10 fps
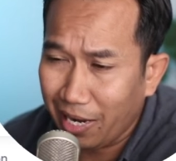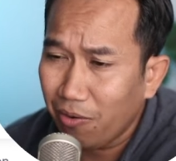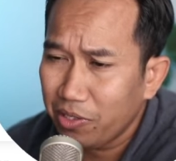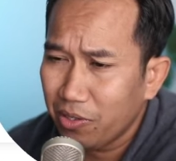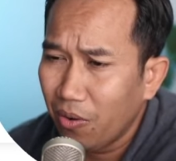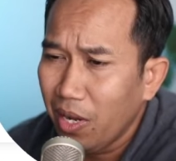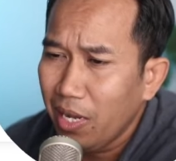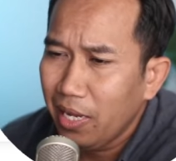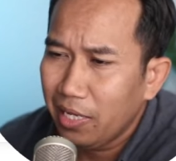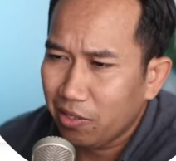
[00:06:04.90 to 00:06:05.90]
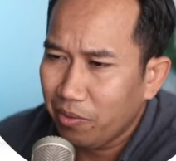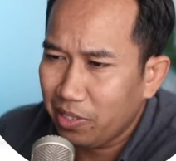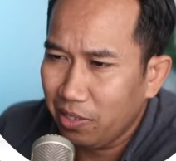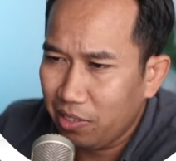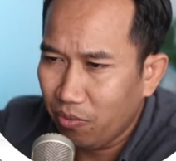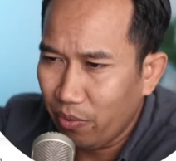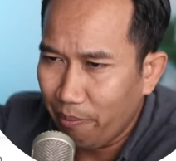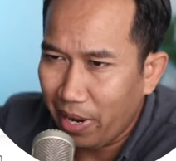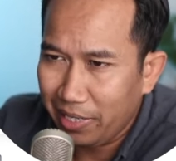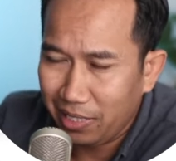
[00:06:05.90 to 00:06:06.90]
So it's always good to
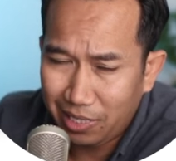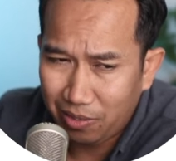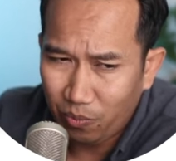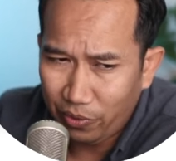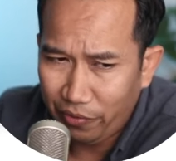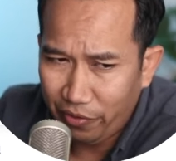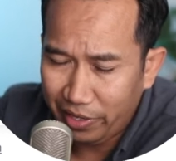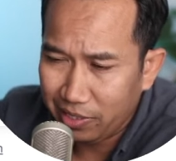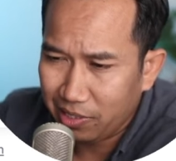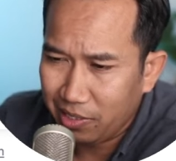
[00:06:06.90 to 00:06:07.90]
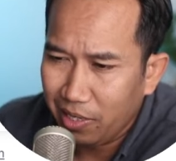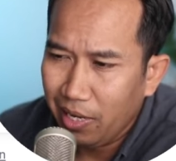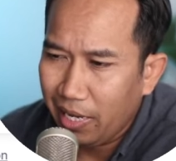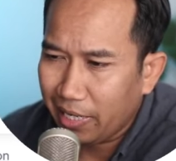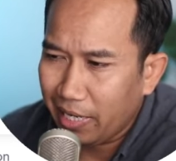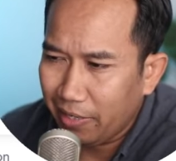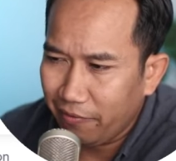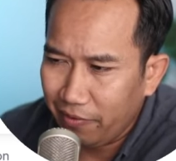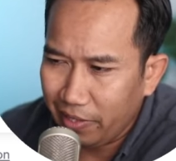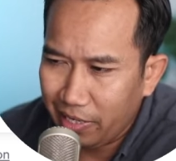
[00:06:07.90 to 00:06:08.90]
remind it with this and kind
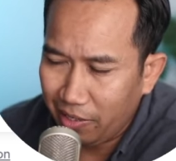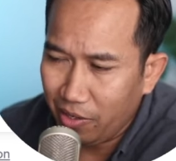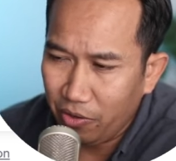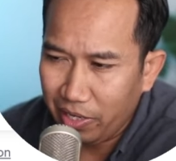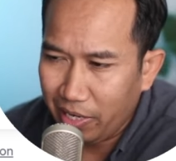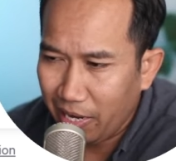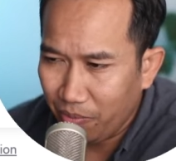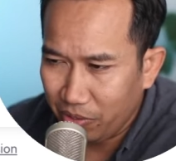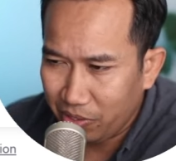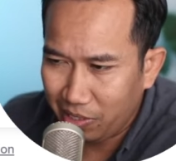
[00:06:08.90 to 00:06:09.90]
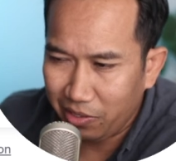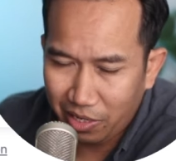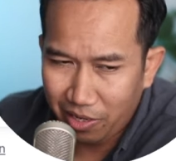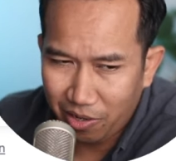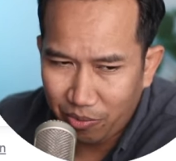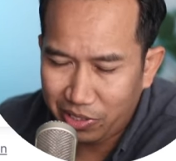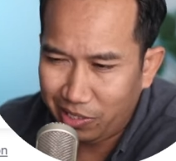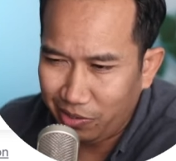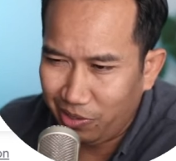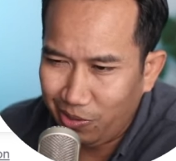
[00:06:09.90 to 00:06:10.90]
of let it know that, hey, we're still here, we're
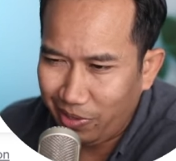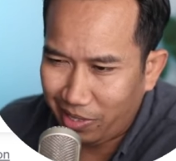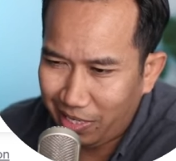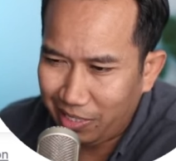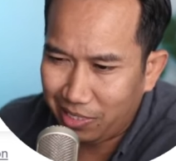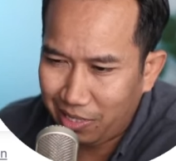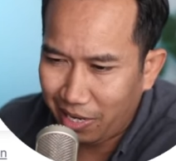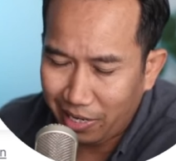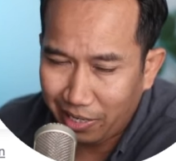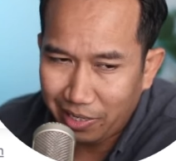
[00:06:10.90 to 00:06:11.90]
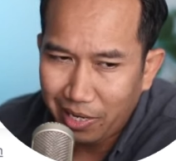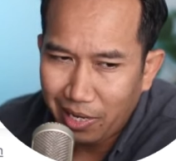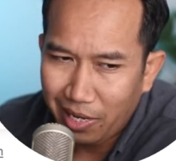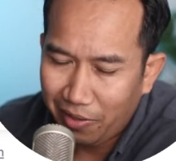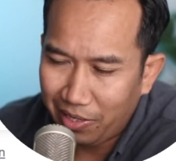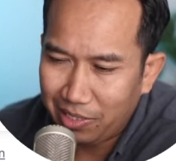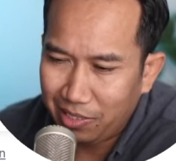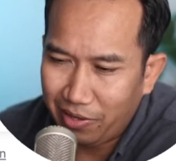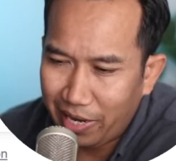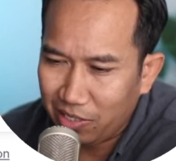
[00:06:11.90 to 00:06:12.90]
still doing this thing, and then
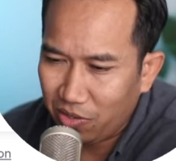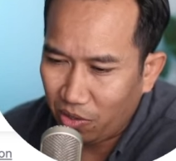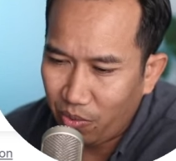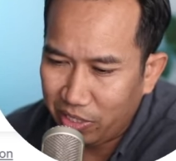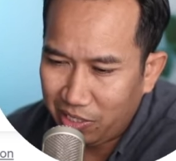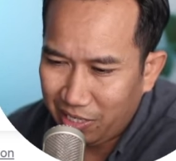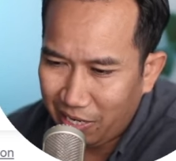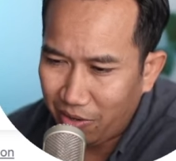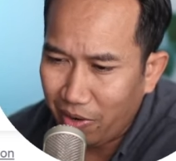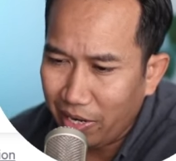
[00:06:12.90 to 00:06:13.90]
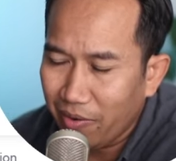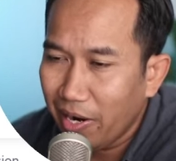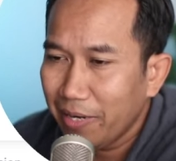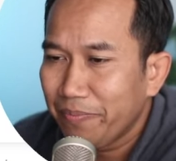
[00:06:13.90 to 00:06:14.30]
still answer the questions and iterate, right?